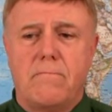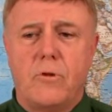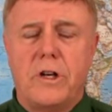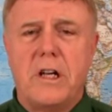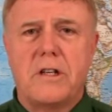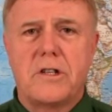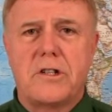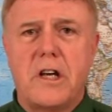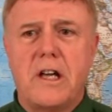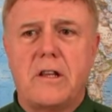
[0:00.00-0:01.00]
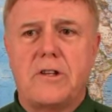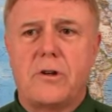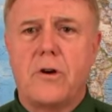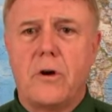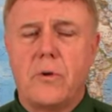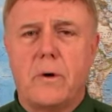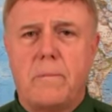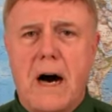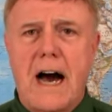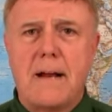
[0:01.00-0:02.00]
We need to see that you're going to
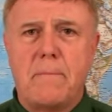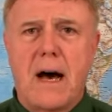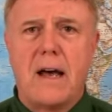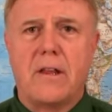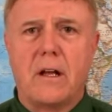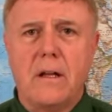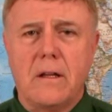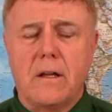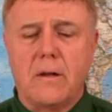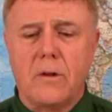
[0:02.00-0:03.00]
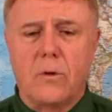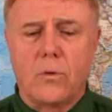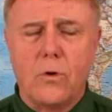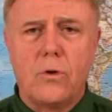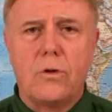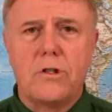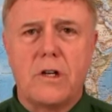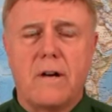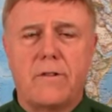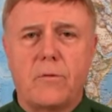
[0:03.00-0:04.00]
abide by the rules
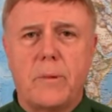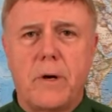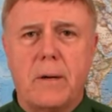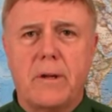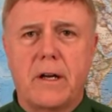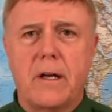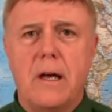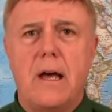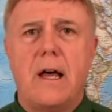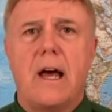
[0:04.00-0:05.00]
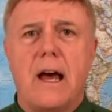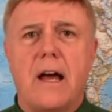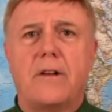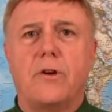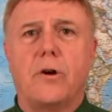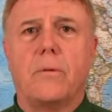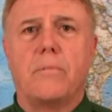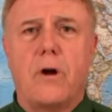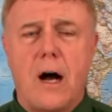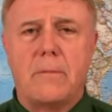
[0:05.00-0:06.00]
of the Republic and your
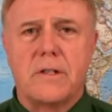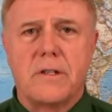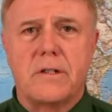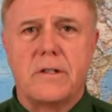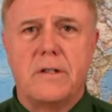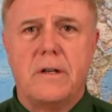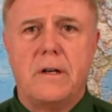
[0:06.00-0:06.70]
promises.